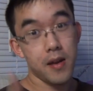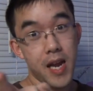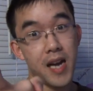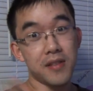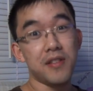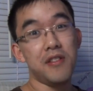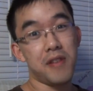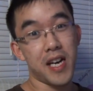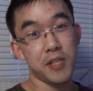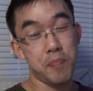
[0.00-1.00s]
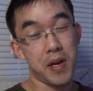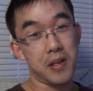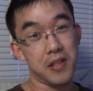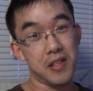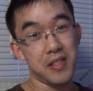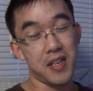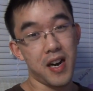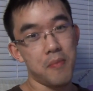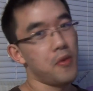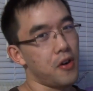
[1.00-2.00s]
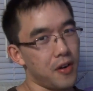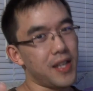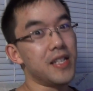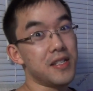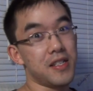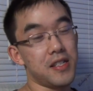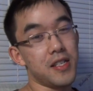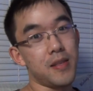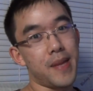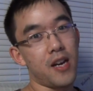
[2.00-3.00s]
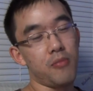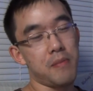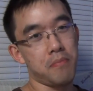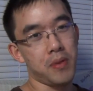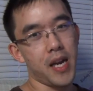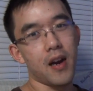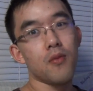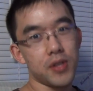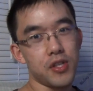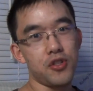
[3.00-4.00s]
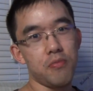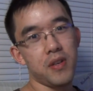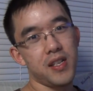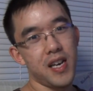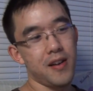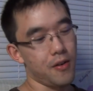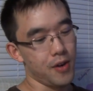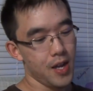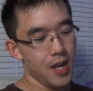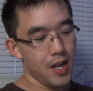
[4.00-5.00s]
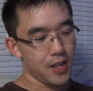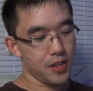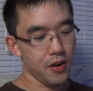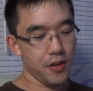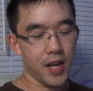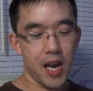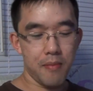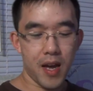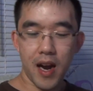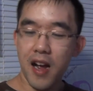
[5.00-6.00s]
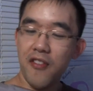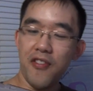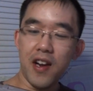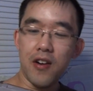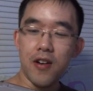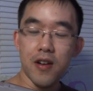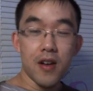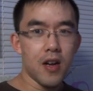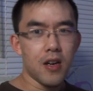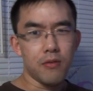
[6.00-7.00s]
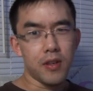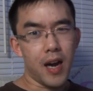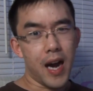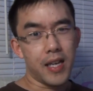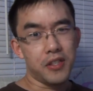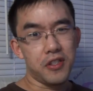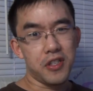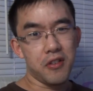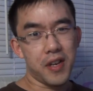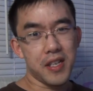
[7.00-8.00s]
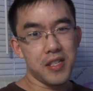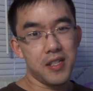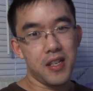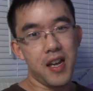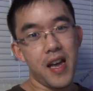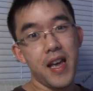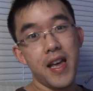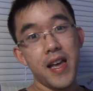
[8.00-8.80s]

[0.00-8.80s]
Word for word: yeah, so you guys picked it this time, or at least the system that it'll be played on, which is Super Nintendo. So the game that I figured we, I should showcase today